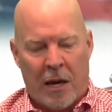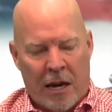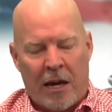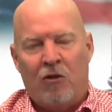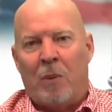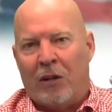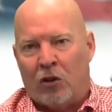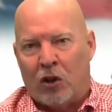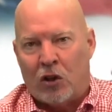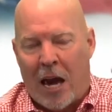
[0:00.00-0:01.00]
He's been
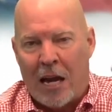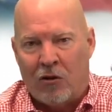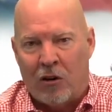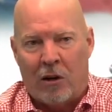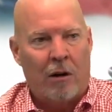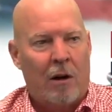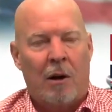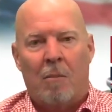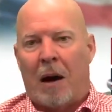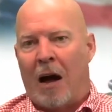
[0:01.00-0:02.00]
sanctioned
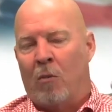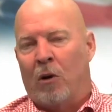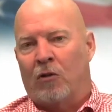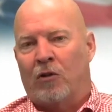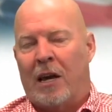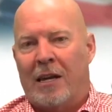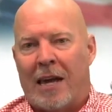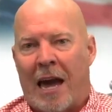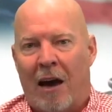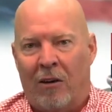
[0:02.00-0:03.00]
by almost 10
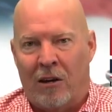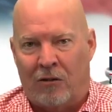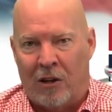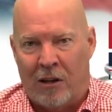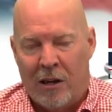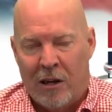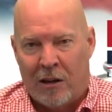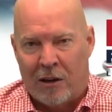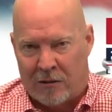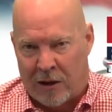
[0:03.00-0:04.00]
counties in
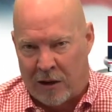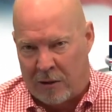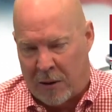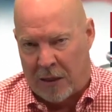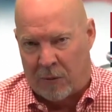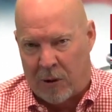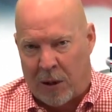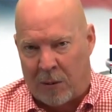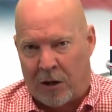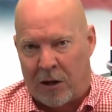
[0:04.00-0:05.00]
Kentucky by the
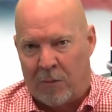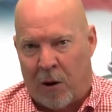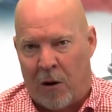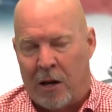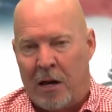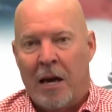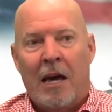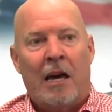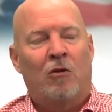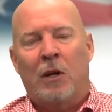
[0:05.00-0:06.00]
Republican Party.
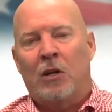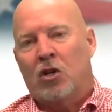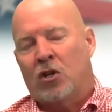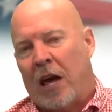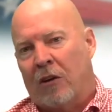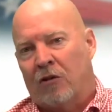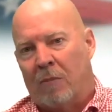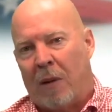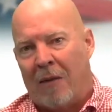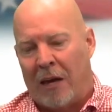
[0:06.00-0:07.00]
He's been sanctioned
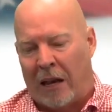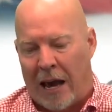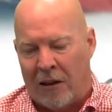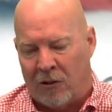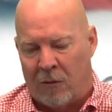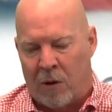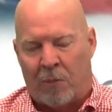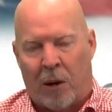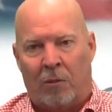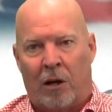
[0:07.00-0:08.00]
by the Alaskan
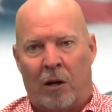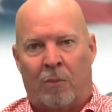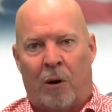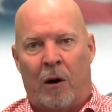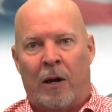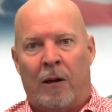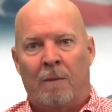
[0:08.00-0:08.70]
Republican Party.